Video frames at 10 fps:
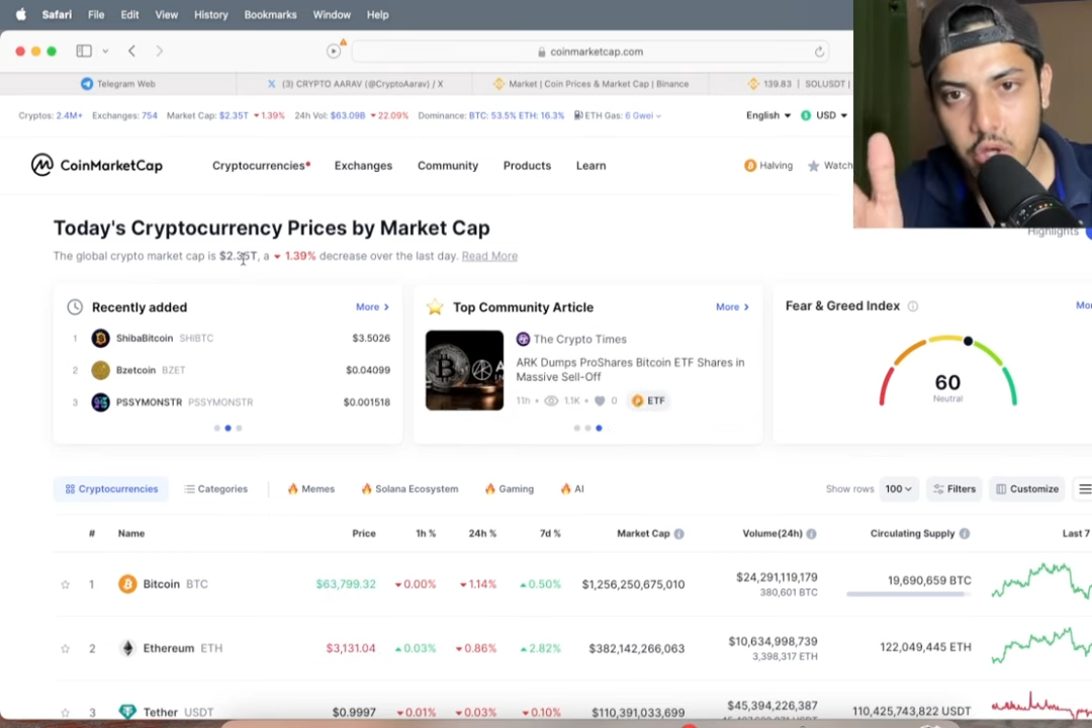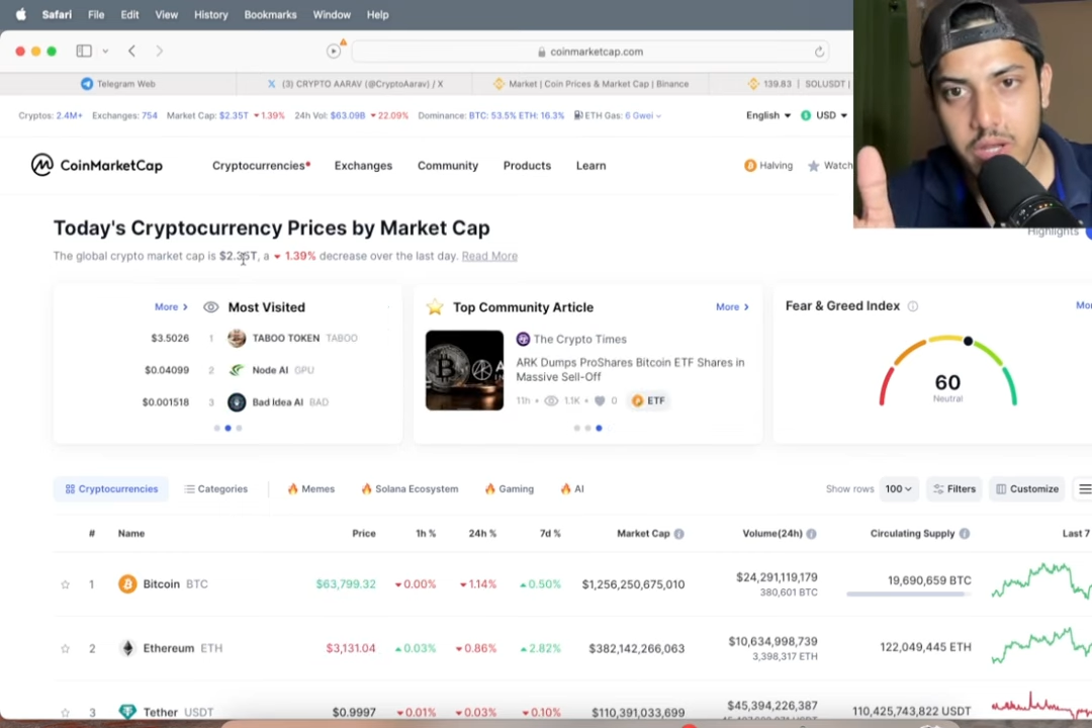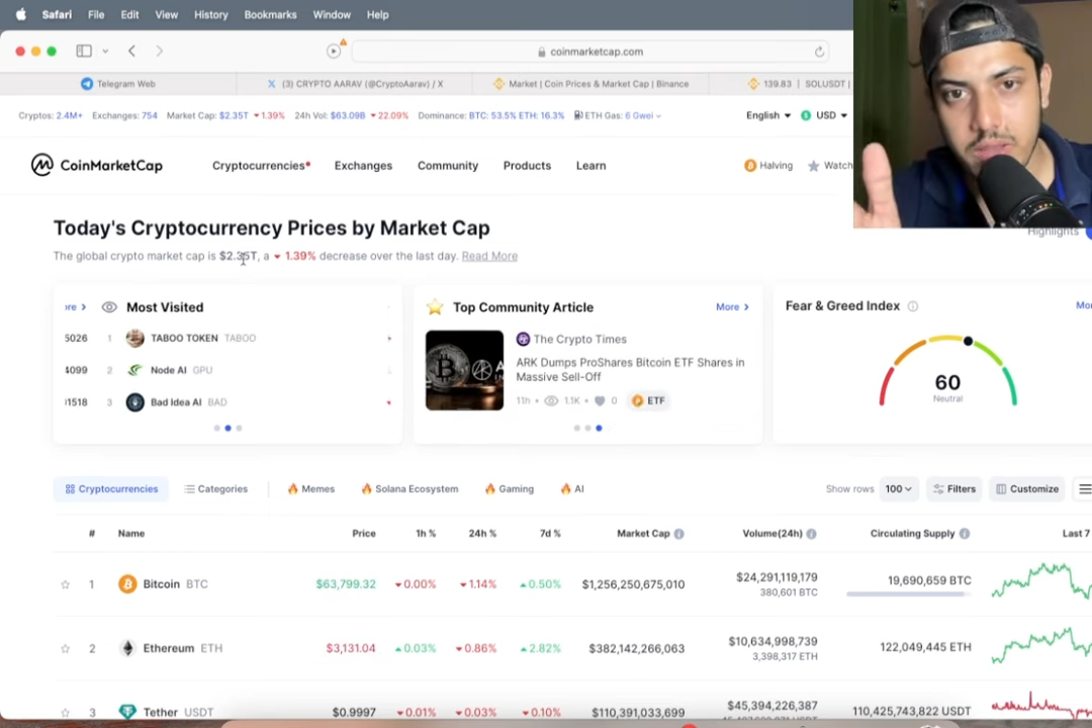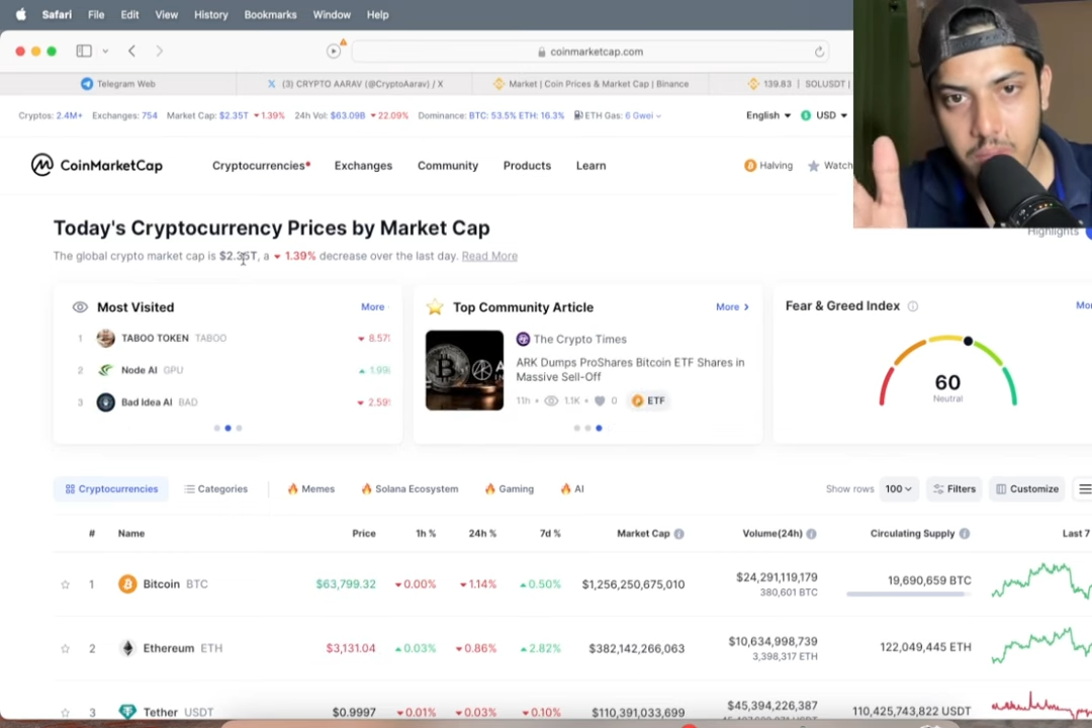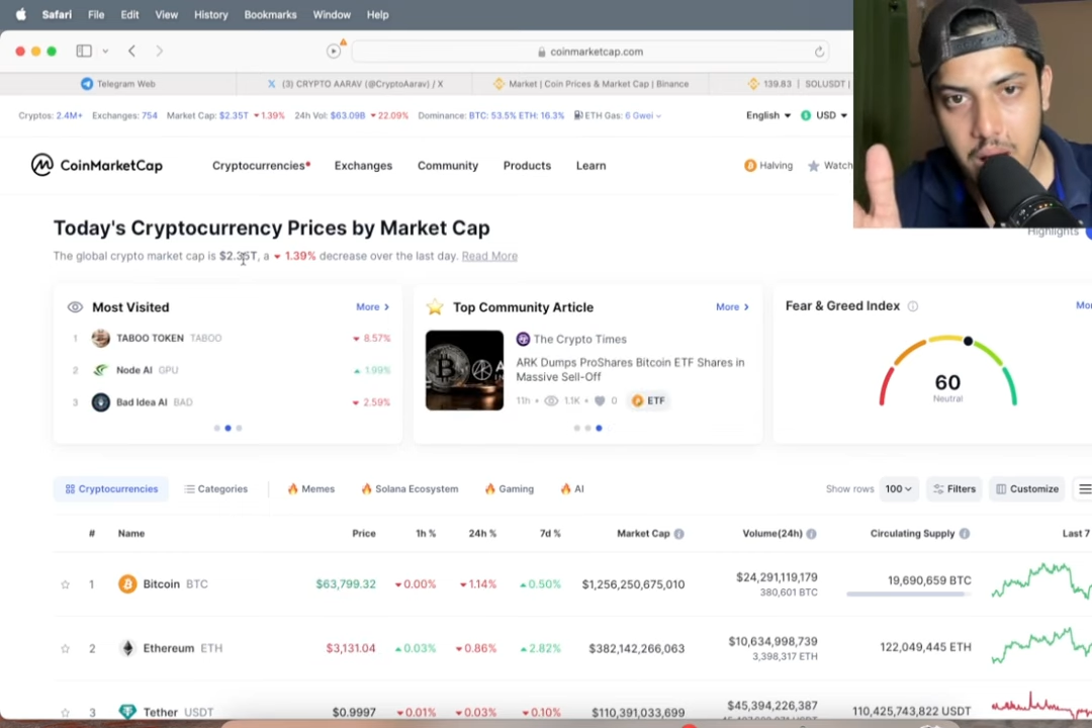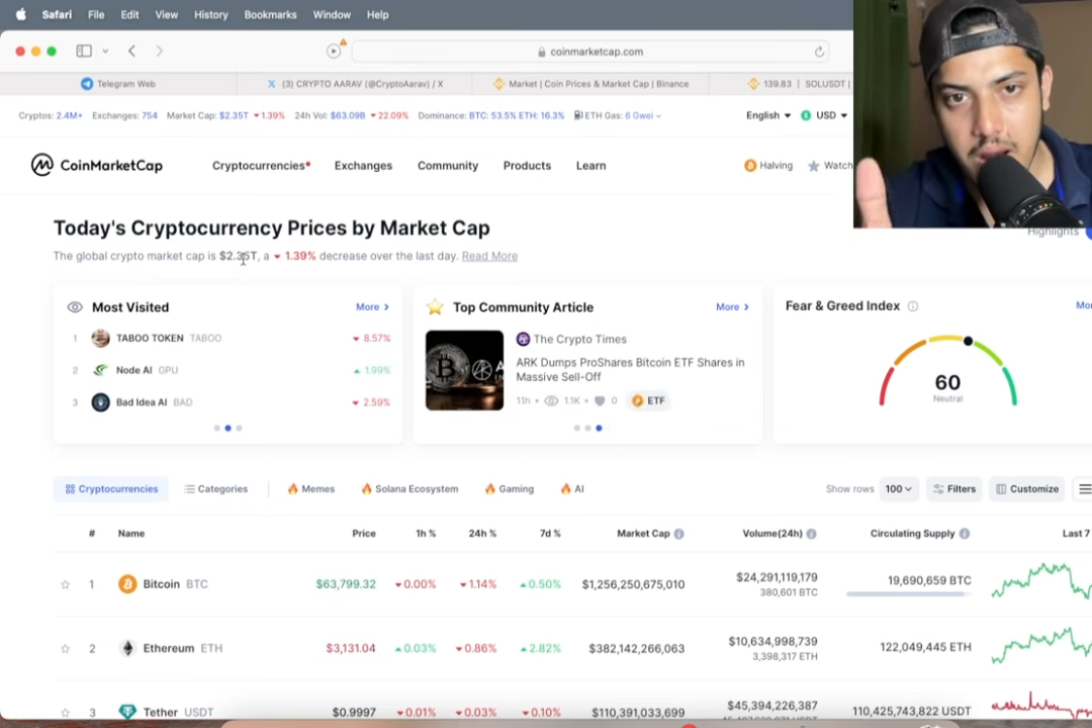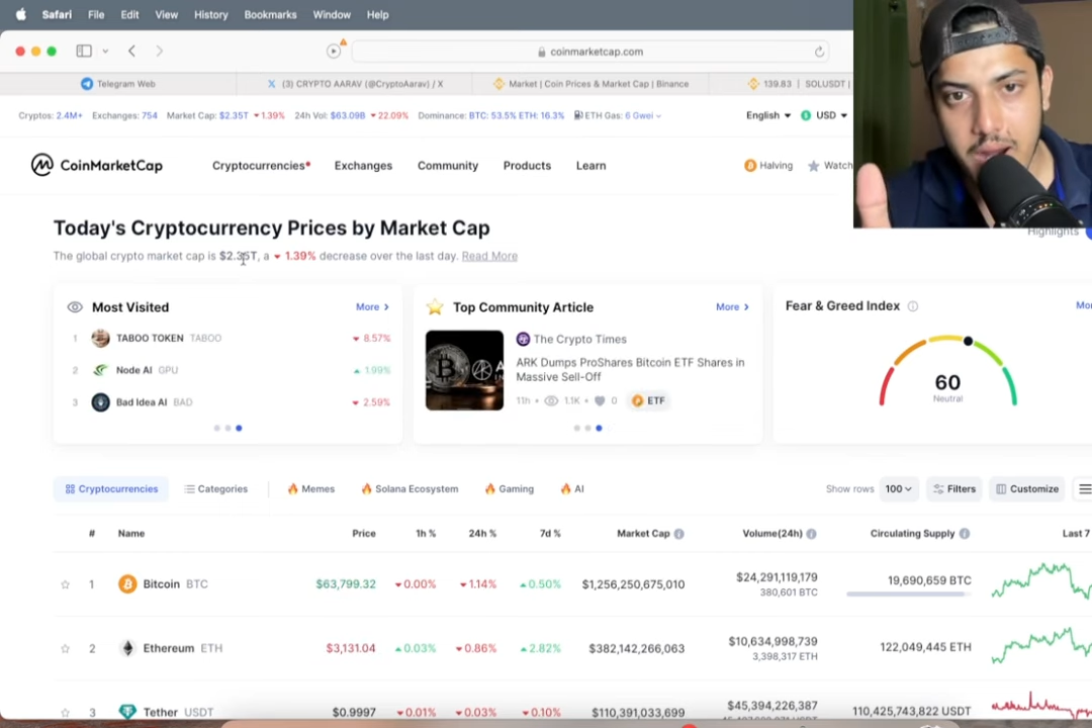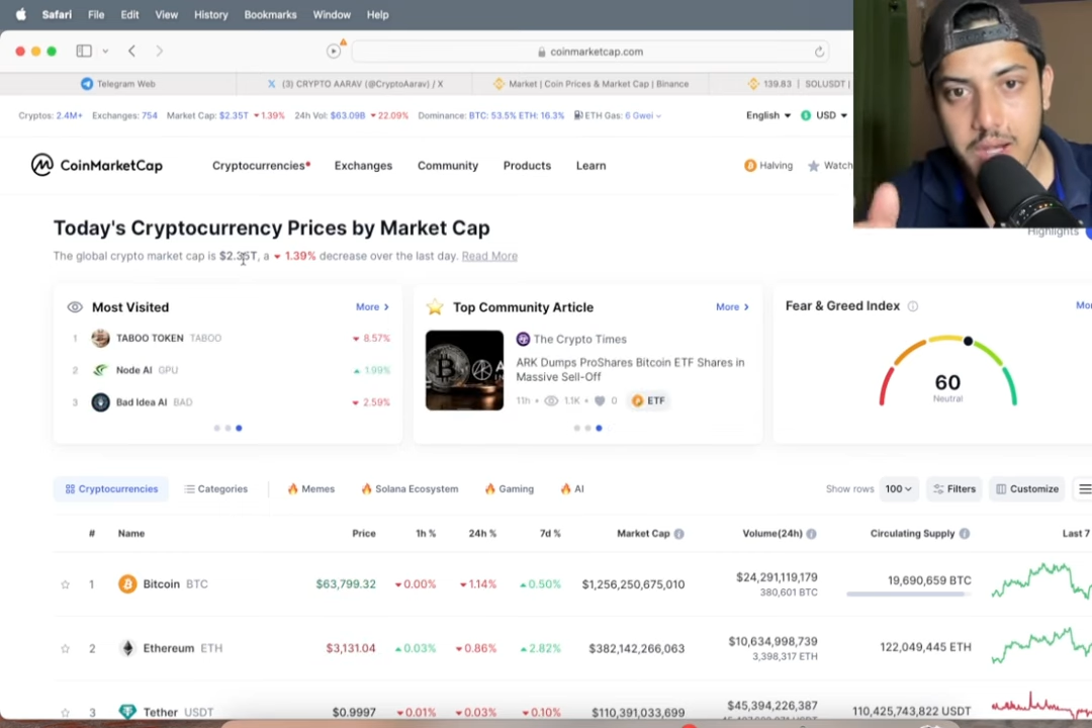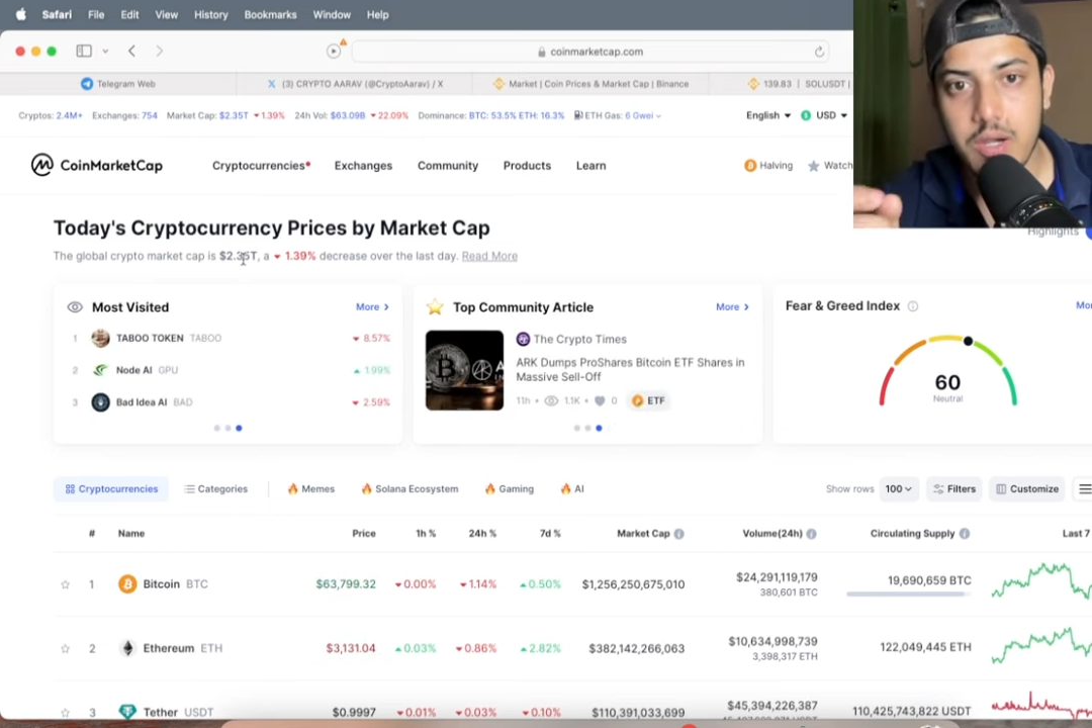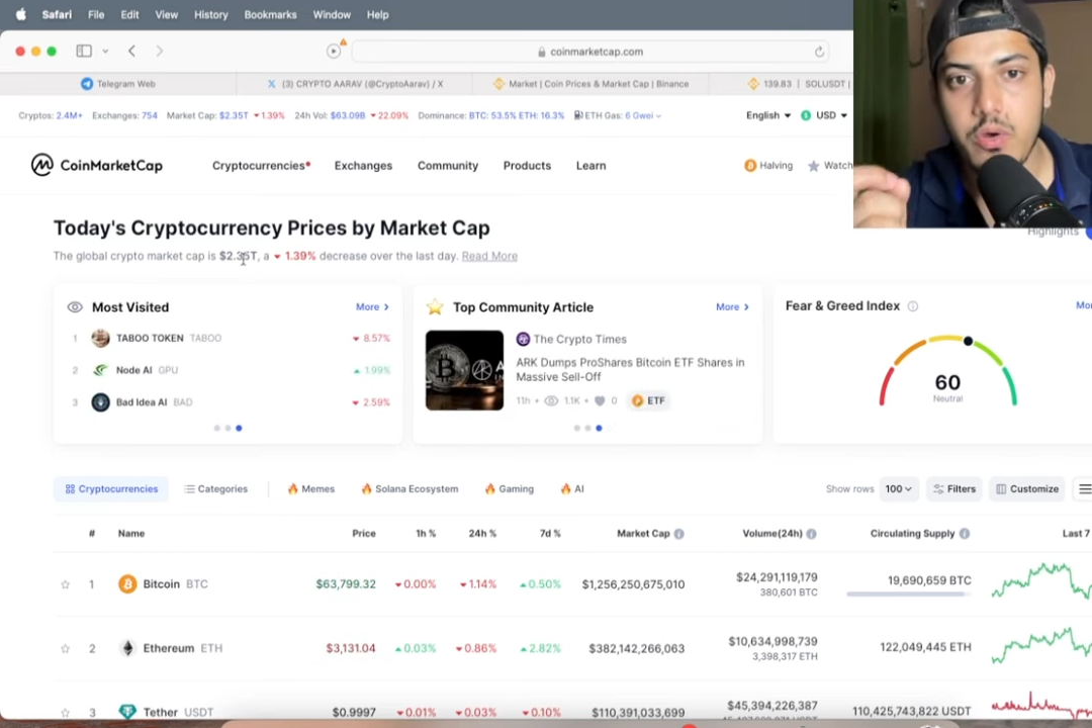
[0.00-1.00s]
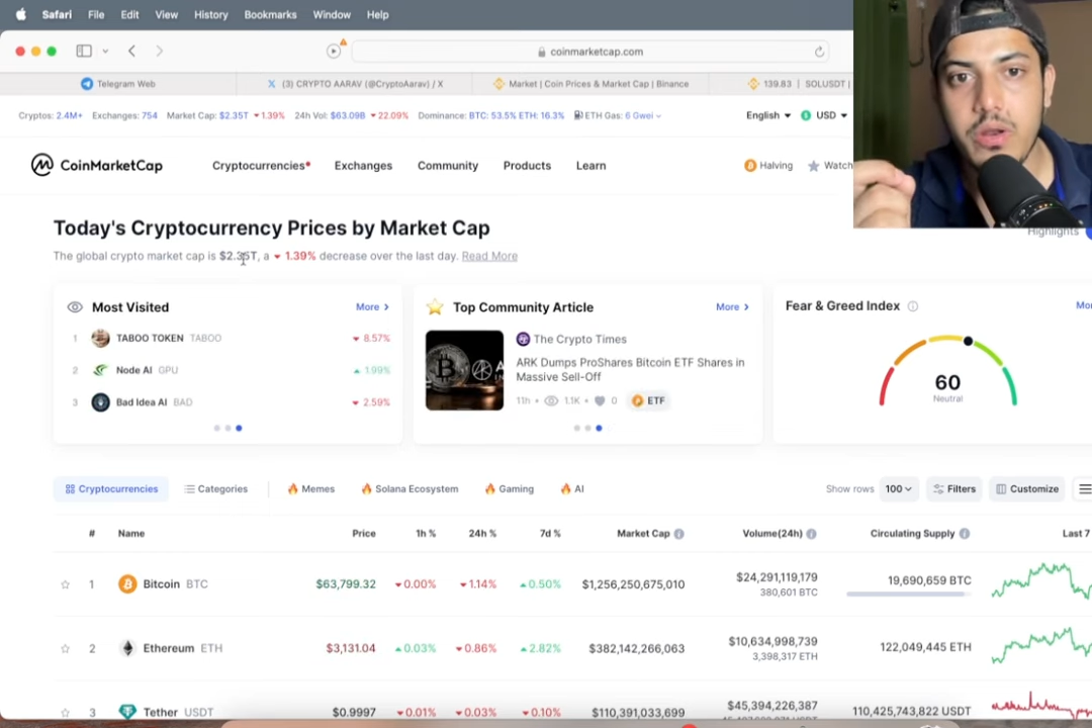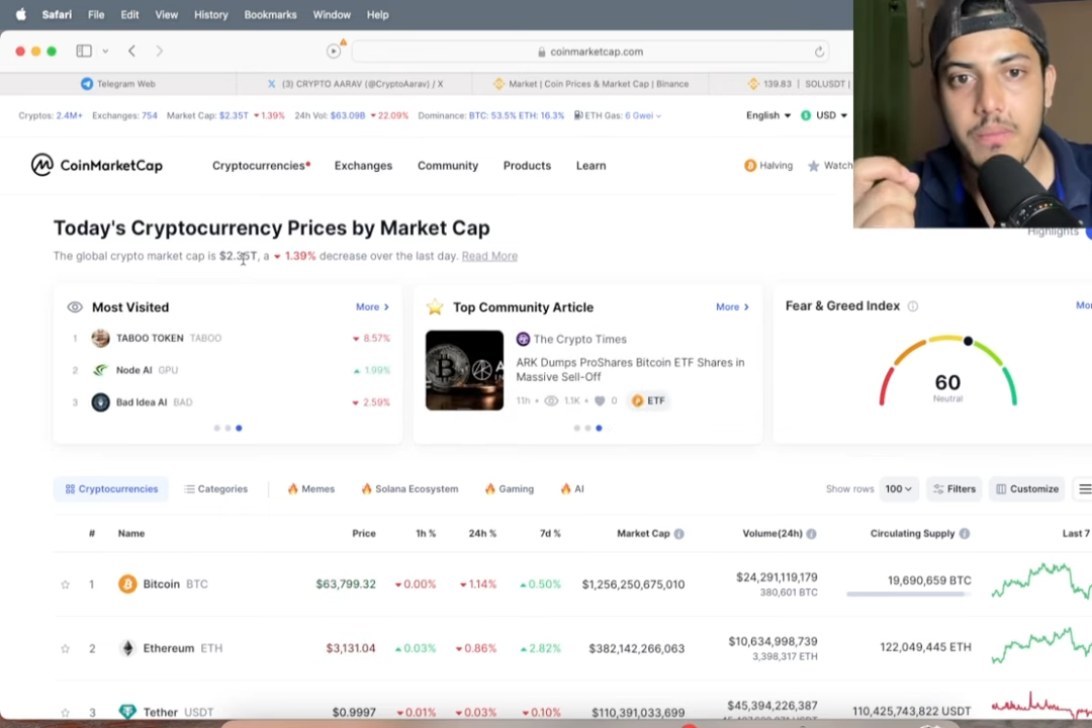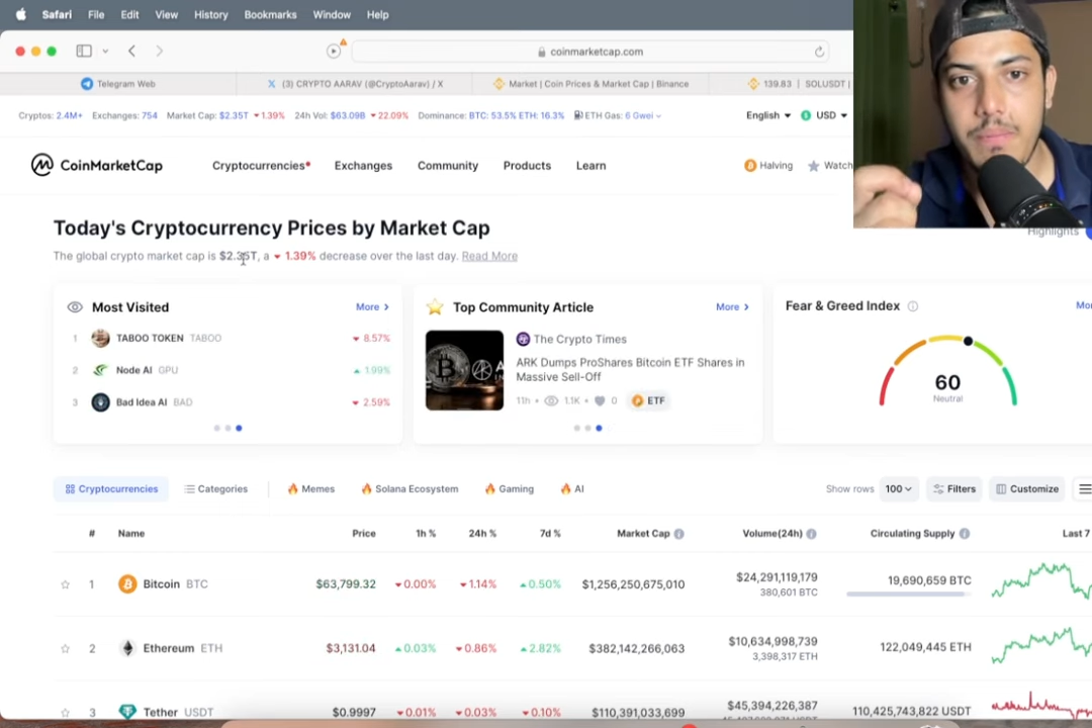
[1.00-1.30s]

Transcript: dollar in the market it's gonna